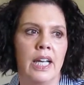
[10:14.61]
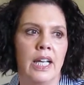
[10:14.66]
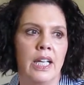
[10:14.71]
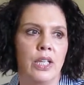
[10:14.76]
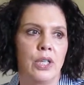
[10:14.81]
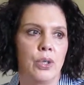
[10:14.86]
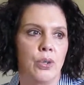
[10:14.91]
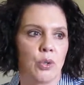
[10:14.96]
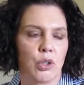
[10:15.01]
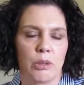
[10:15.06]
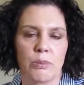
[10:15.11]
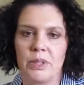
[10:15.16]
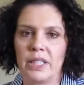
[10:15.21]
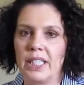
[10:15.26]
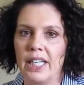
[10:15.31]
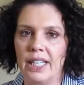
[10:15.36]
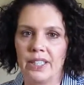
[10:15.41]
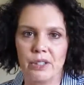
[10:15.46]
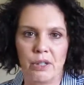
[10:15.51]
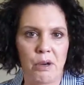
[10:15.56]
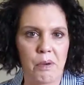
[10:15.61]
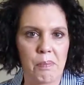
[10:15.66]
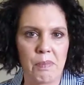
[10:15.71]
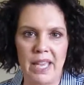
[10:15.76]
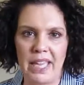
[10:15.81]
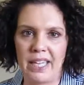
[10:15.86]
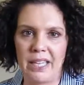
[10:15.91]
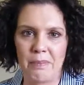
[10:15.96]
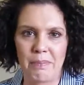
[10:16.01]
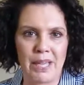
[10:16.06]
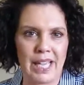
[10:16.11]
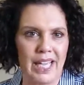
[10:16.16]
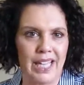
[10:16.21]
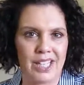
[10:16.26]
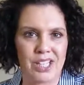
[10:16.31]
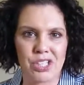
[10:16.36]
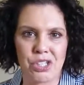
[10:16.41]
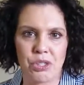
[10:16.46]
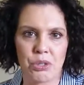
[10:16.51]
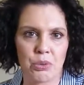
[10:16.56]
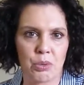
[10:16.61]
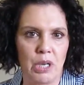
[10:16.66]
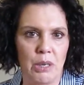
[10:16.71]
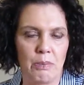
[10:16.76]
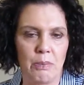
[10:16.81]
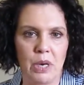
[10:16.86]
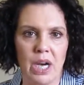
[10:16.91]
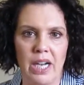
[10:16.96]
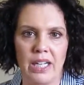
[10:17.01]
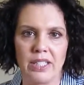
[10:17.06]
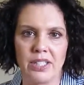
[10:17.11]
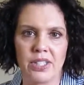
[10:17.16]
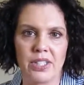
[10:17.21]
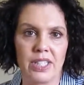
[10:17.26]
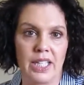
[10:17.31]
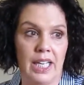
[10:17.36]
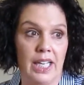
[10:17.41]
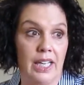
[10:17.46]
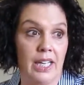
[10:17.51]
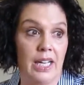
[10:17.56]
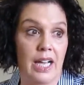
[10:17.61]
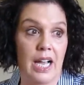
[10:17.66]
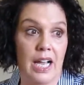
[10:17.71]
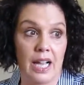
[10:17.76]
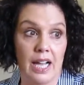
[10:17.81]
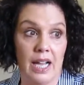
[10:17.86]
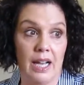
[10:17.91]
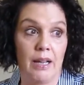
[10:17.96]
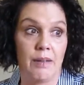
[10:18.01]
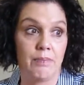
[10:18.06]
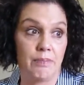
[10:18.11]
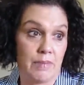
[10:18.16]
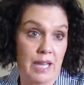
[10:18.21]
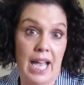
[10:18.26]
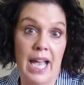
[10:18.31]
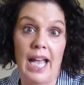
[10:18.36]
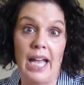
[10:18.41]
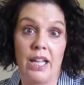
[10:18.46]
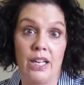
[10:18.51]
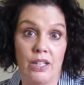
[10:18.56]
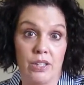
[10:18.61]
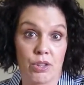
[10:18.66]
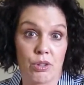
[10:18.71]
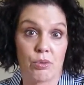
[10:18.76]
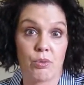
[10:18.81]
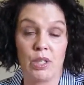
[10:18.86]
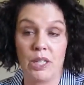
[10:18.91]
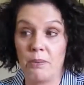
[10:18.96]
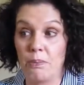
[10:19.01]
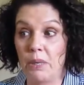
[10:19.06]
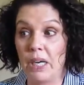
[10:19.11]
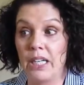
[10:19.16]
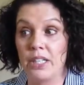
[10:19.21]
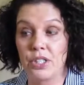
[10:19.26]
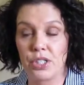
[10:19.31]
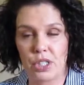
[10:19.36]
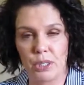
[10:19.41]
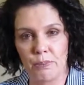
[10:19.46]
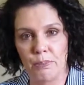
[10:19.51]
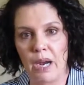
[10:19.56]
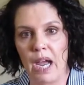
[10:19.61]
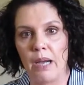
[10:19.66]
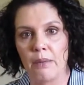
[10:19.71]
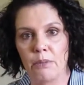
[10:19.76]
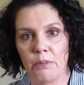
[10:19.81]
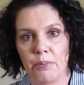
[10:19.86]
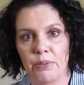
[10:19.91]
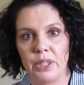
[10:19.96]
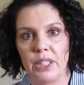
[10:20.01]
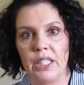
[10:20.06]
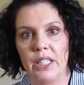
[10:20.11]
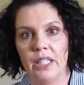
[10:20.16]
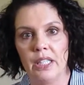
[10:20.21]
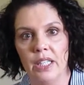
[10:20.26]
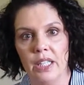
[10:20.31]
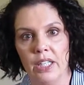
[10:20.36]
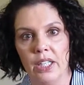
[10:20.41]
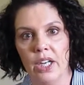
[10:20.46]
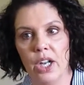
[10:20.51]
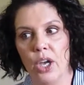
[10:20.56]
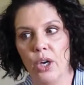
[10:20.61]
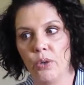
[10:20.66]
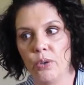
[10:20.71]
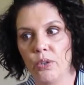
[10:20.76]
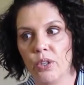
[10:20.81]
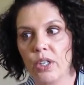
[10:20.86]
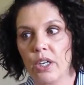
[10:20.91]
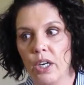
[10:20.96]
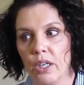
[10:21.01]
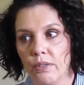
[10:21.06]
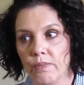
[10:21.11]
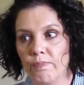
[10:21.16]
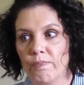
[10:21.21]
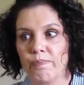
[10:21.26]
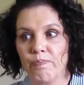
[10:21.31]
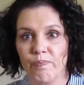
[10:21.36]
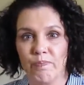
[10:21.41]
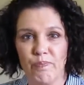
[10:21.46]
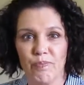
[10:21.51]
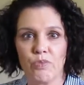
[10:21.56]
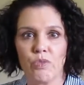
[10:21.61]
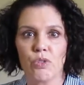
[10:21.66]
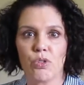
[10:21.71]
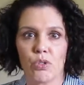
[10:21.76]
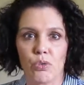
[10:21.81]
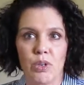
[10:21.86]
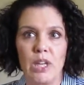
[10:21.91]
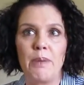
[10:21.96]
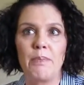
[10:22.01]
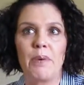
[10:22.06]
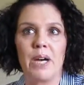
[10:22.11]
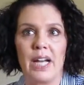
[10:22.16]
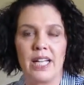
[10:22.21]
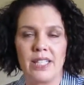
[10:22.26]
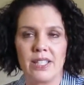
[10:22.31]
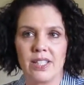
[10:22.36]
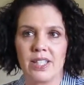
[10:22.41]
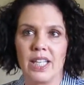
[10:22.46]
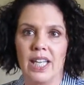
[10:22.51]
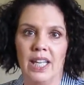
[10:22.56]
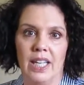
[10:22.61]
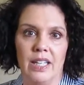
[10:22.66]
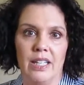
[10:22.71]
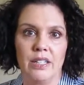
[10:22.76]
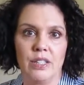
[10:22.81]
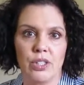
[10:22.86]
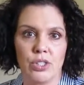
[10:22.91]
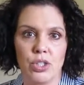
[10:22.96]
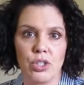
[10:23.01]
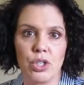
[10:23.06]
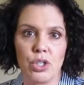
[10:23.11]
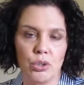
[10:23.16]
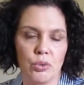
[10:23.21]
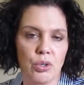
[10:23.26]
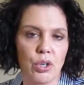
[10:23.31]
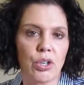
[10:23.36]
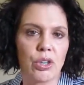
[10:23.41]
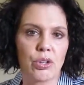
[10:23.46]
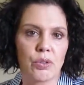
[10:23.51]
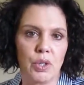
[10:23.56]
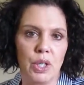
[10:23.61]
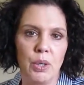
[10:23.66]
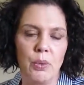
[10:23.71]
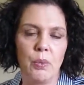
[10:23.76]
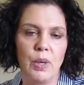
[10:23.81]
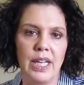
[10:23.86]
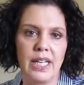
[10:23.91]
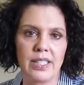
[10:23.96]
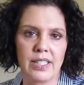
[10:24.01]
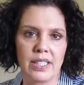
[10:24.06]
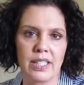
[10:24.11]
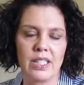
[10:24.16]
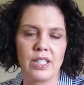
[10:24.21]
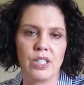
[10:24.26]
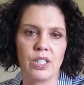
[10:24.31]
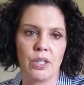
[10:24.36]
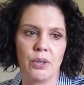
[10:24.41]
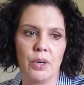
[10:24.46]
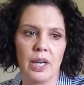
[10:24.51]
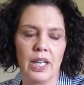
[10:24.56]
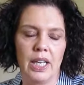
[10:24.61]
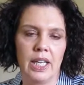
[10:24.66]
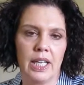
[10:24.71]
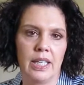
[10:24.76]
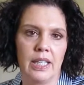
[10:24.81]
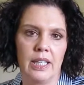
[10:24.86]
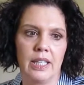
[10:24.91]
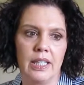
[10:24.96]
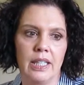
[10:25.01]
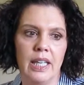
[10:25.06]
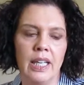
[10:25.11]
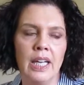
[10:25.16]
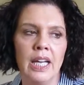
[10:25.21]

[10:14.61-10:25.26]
normally I don't make it past 3 months, and I'm at 3 months and probably, 3 months and 2 or 3 weeks into it. And